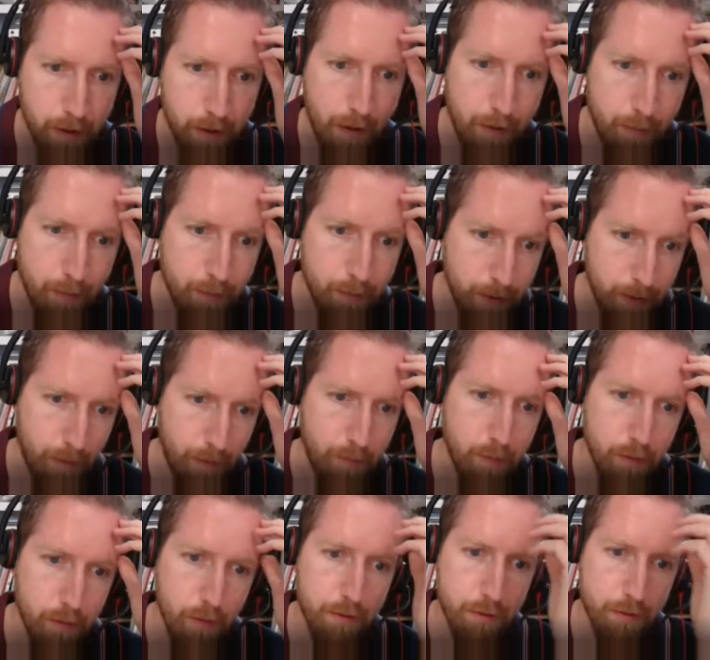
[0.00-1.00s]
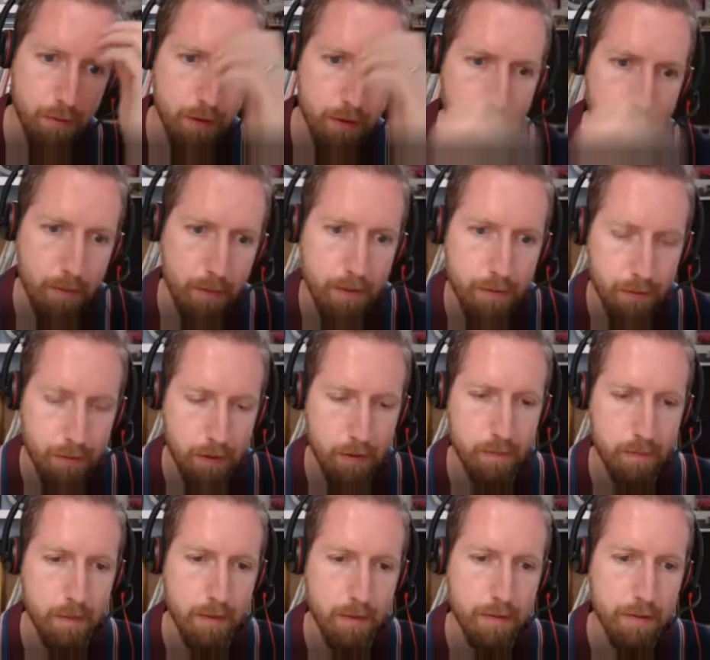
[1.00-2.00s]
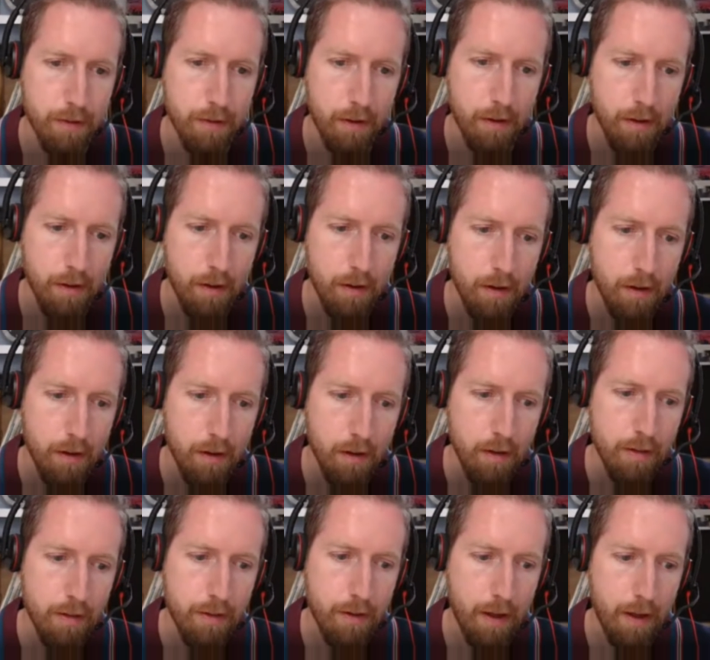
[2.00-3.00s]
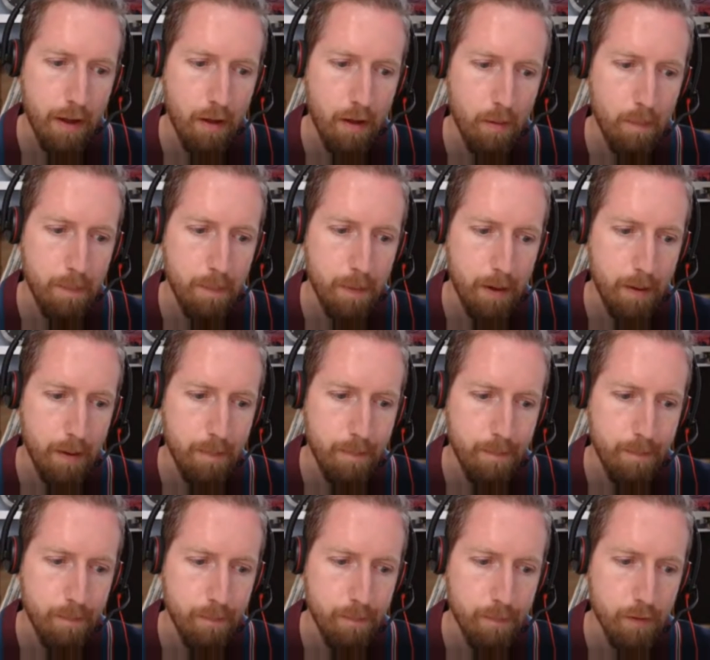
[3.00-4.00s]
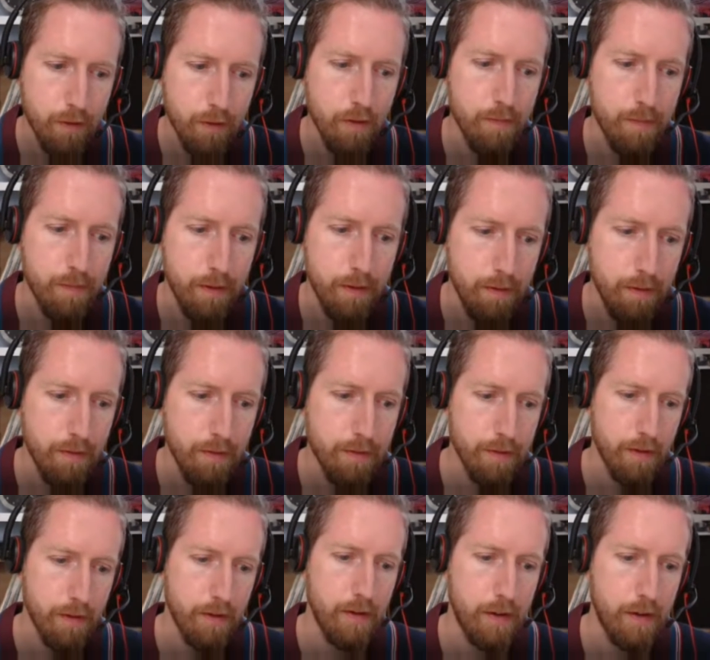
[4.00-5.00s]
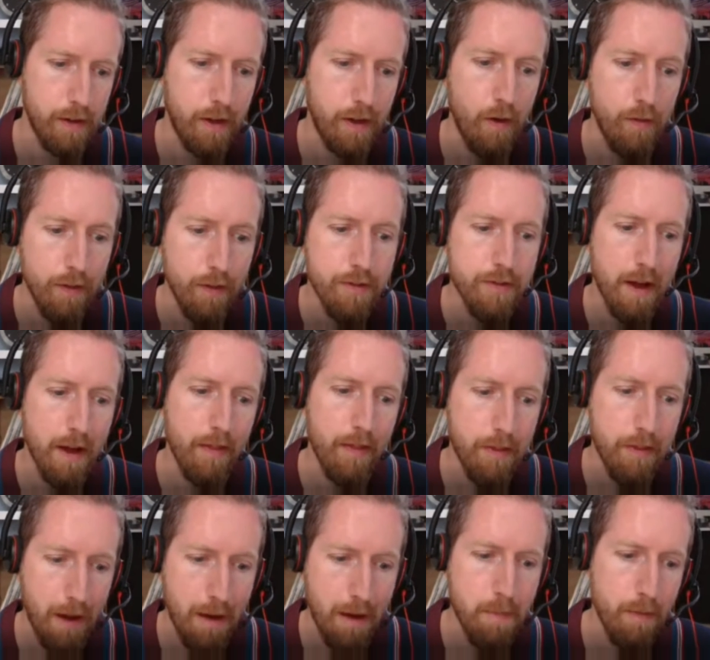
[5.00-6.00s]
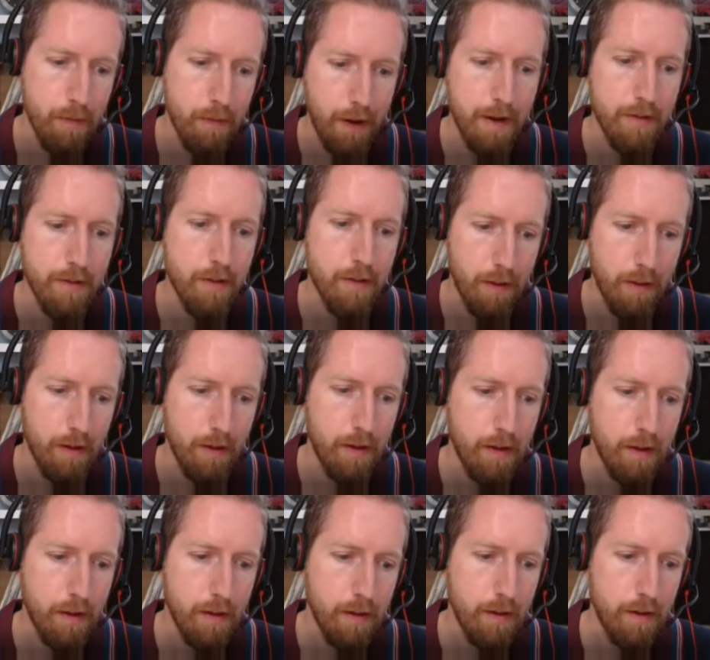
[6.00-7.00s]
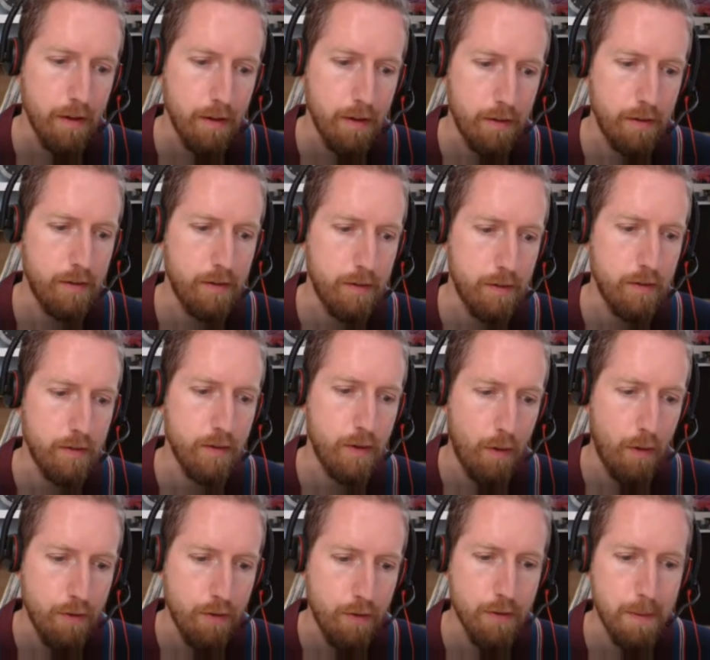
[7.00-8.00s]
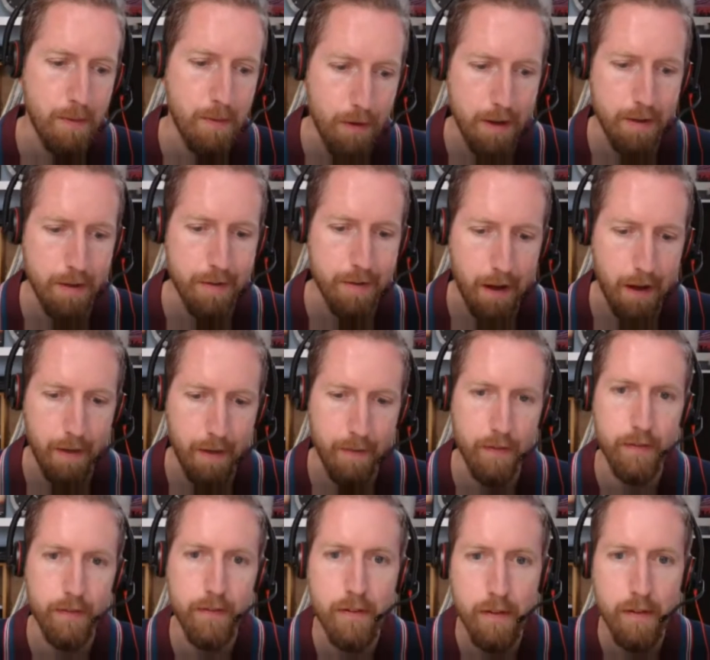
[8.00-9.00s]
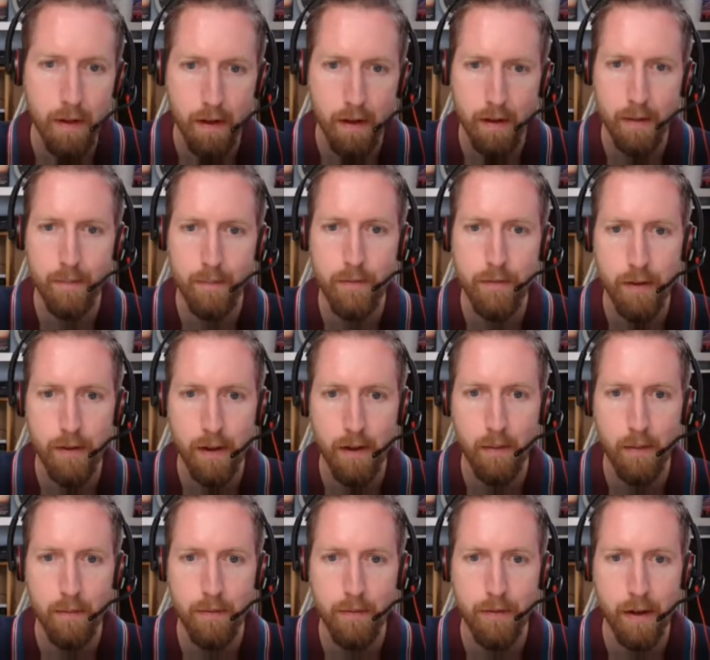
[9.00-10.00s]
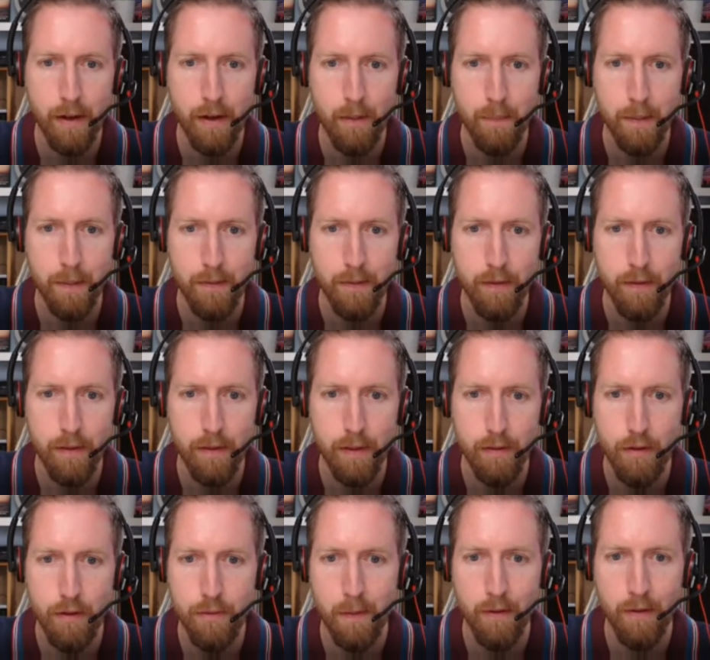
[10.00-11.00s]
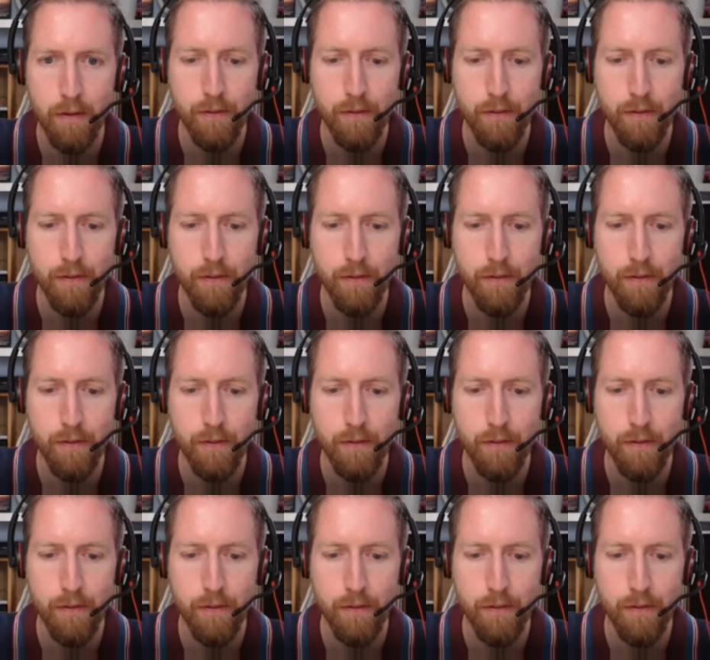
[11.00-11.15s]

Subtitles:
And then we're also working with different governments to help governments understand the type of data that that should be ready to hand to help in the response